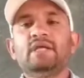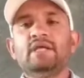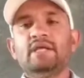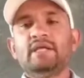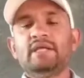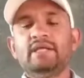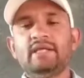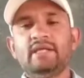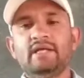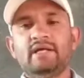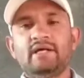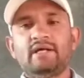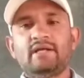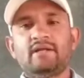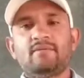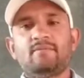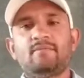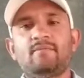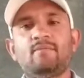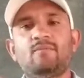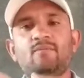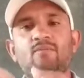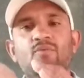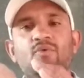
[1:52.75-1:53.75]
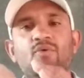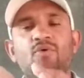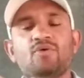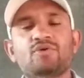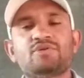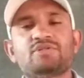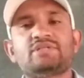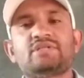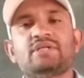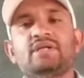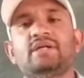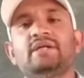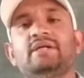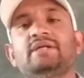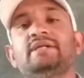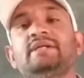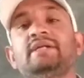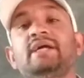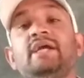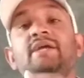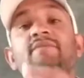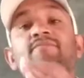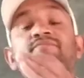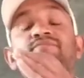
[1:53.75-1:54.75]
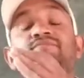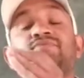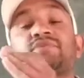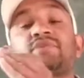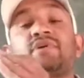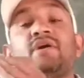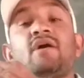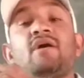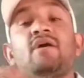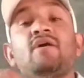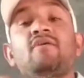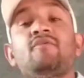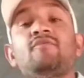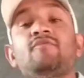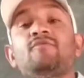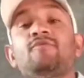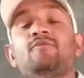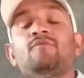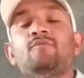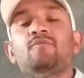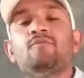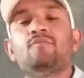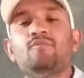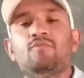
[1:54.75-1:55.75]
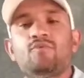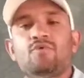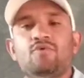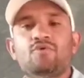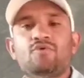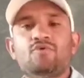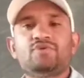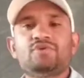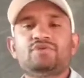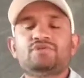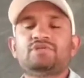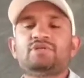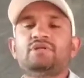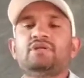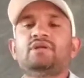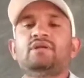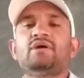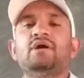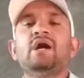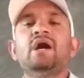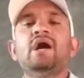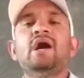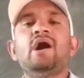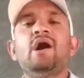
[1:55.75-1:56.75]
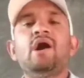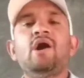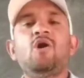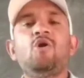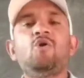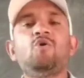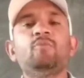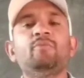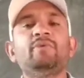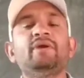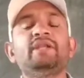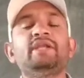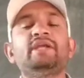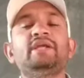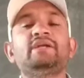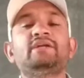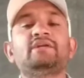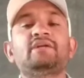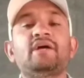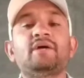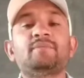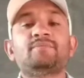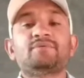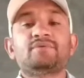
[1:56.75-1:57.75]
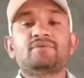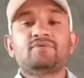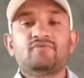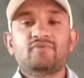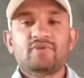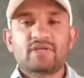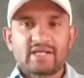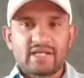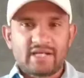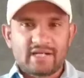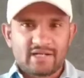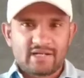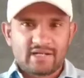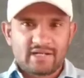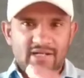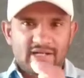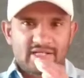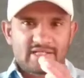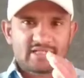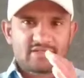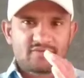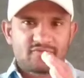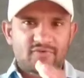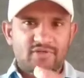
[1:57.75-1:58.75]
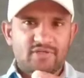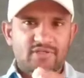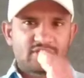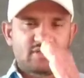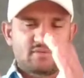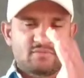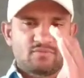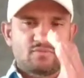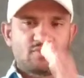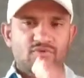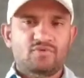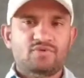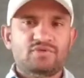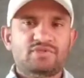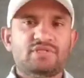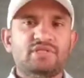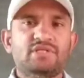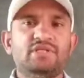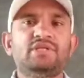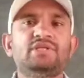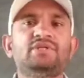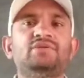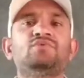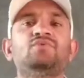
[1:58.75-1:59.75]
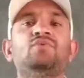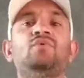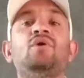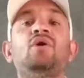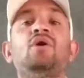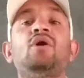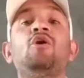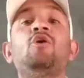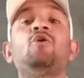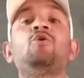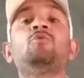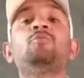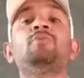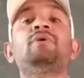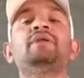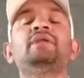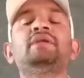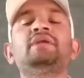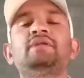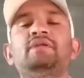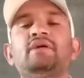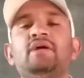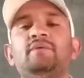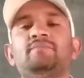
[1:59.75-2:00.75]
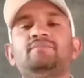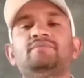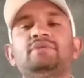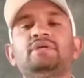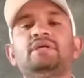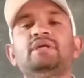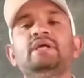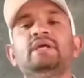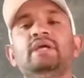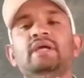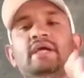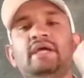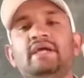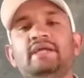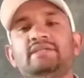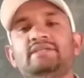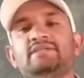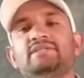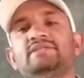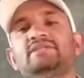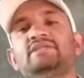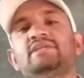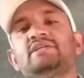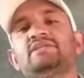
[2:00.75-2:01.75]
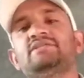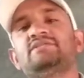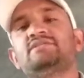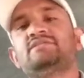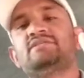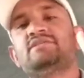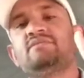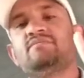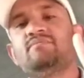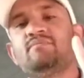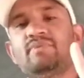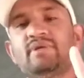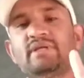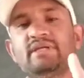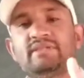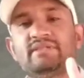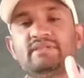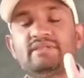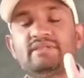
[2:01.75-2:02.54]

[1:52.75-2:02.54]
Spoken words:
Here, motion, types of motion. How many types? We can classify the motion into how many types? Yes, just simply